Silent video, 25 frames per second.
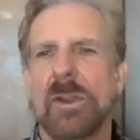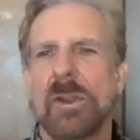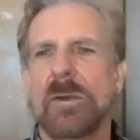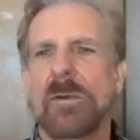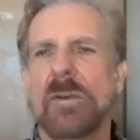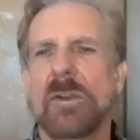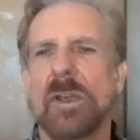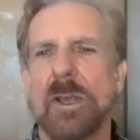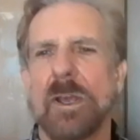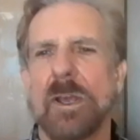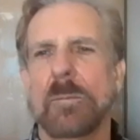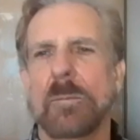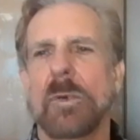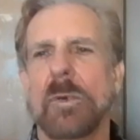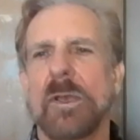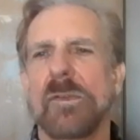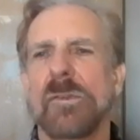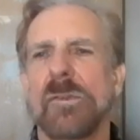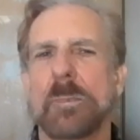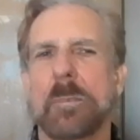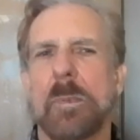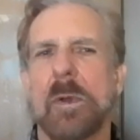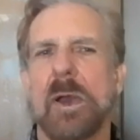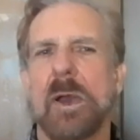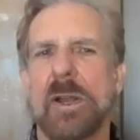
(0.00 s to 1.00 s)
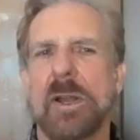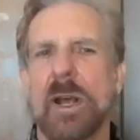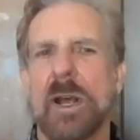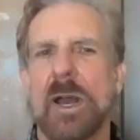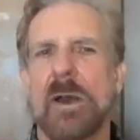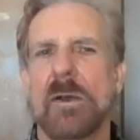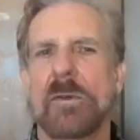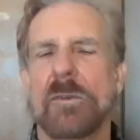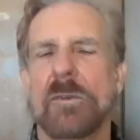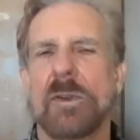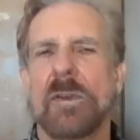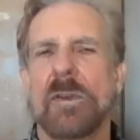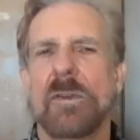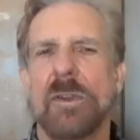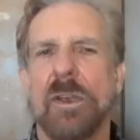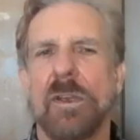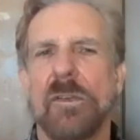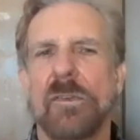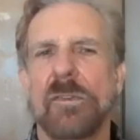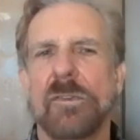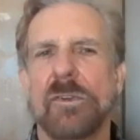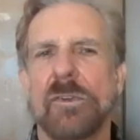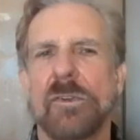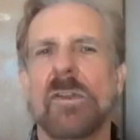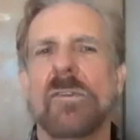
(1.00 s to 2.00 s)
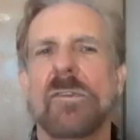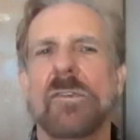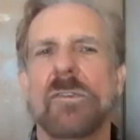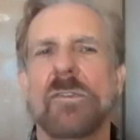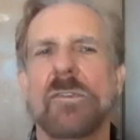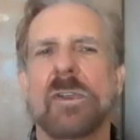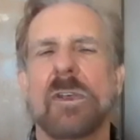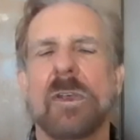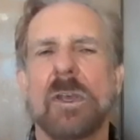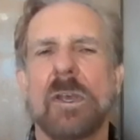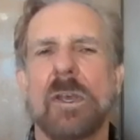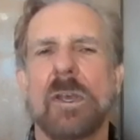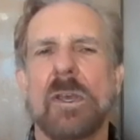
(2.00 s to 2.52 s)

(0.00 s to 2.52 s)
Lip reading: and be spread out and distanced